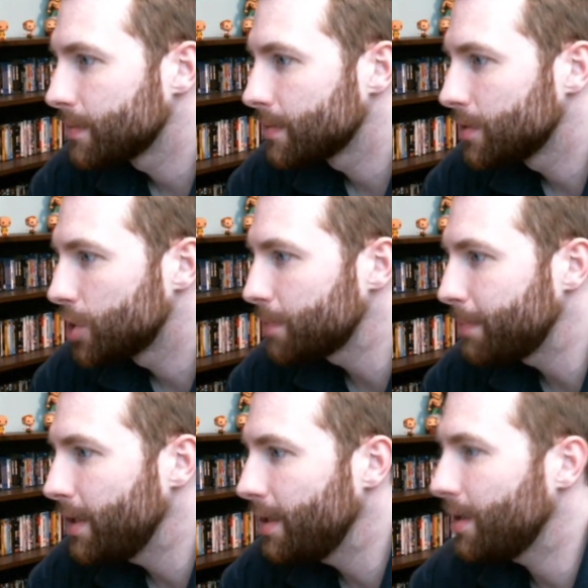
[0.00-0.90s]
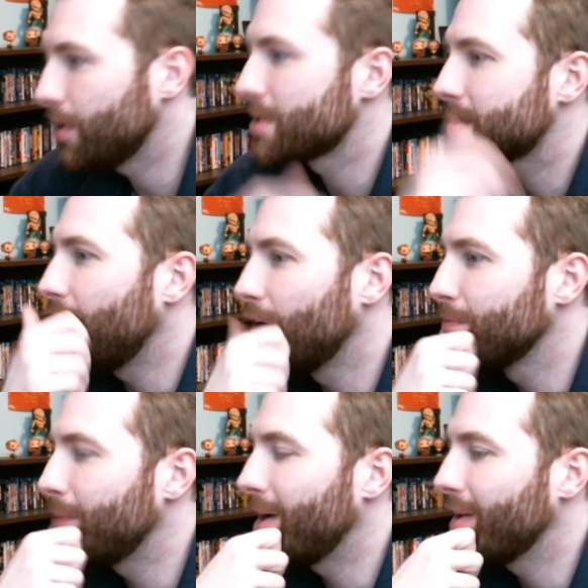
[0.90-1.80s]
Just be yourself,
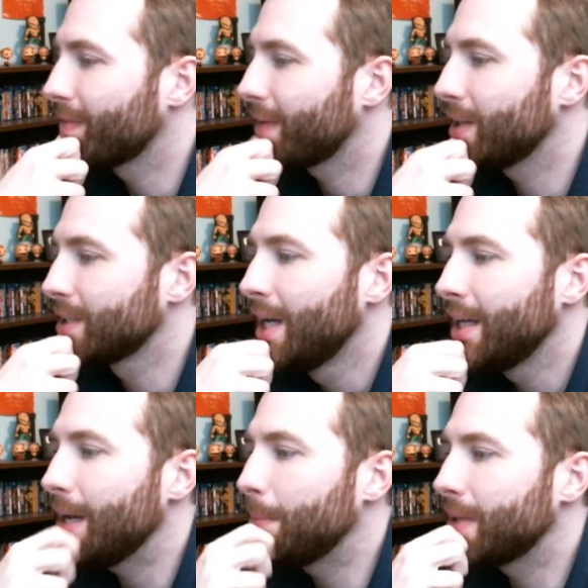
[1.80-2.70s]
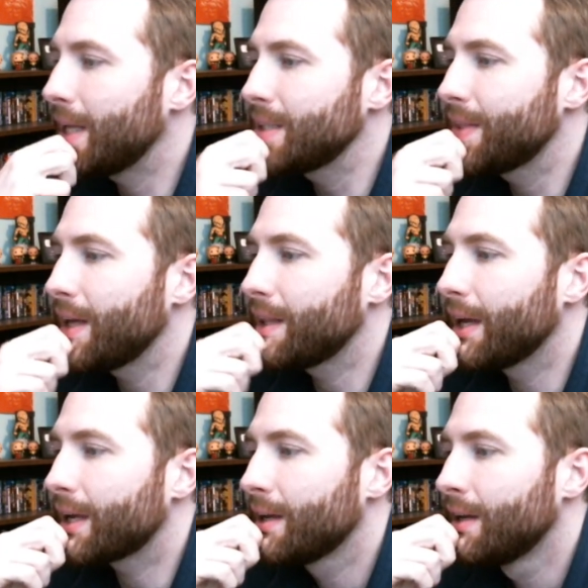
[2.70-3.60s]
Pile. Yeah, but that's the thing.
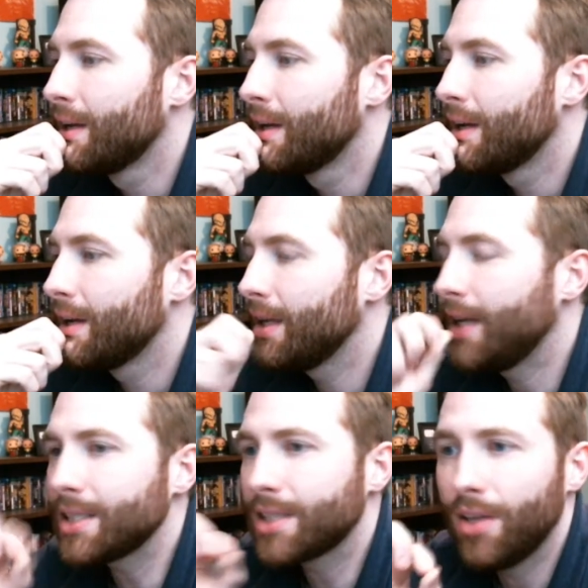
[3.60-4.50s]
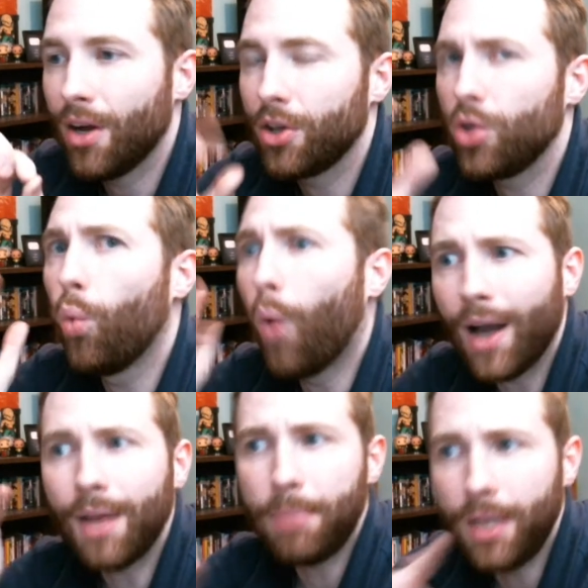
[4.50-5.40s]
Like, yes and no. You
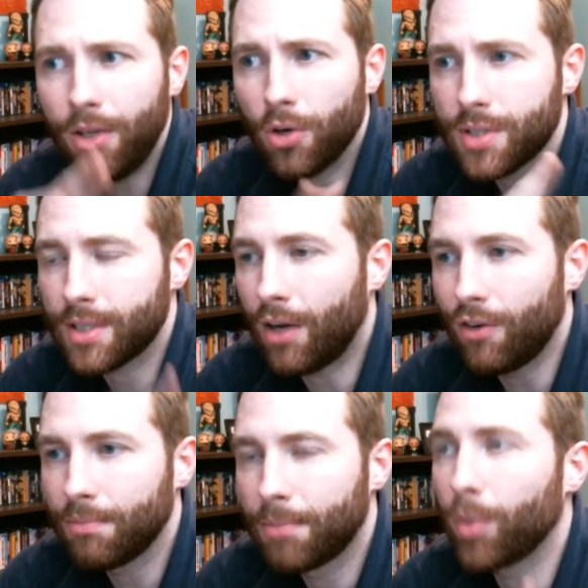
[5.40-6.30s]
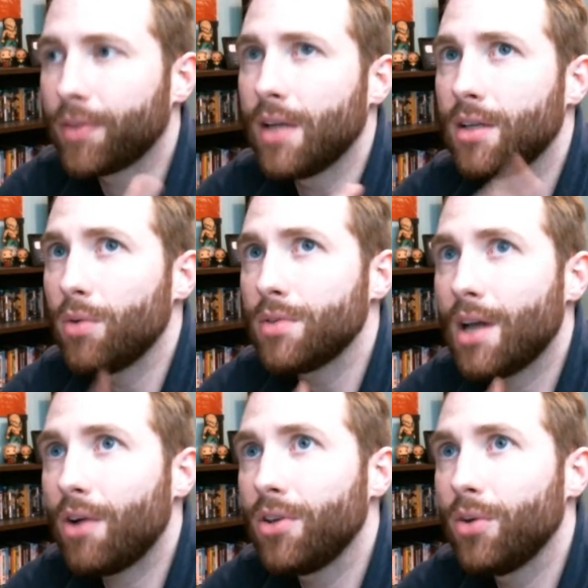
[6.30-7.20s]
want to be yourself, but what they don't
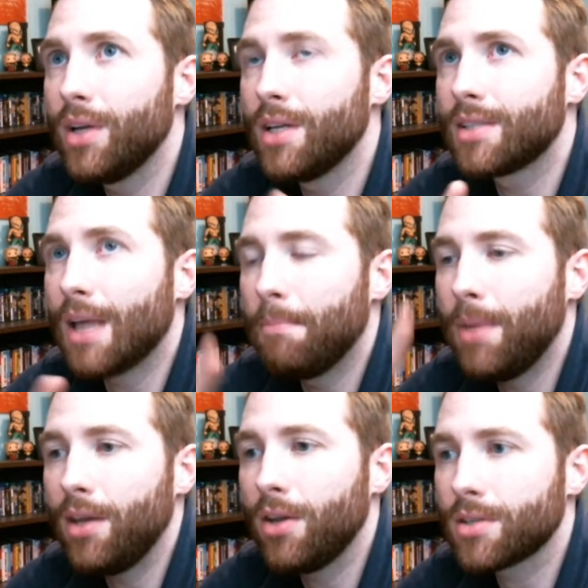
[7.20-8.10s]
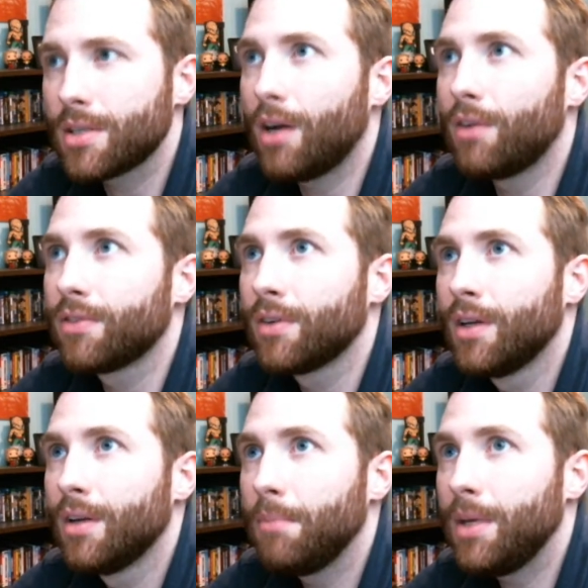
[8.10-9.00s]
tell you is that being yourself
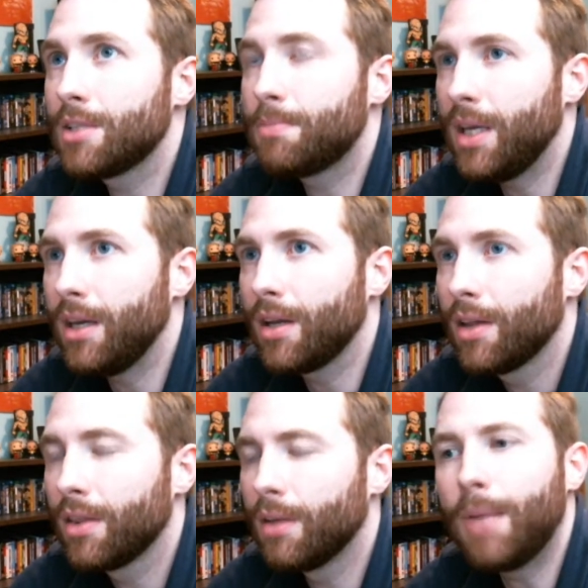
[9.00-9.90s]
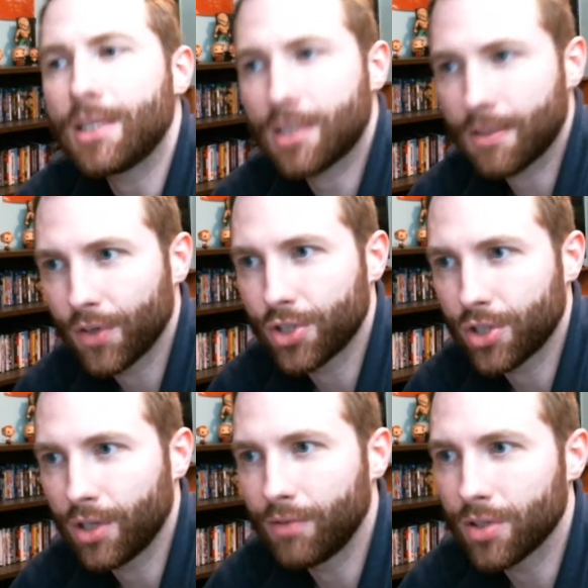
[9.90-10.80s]
means being the best
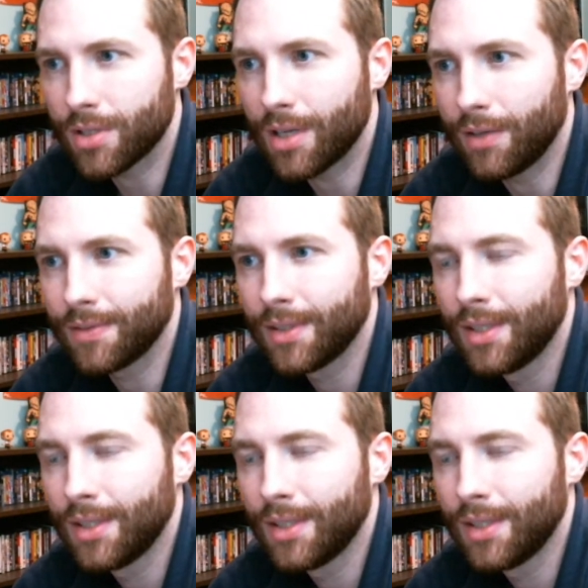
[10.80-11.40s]
version of yourself.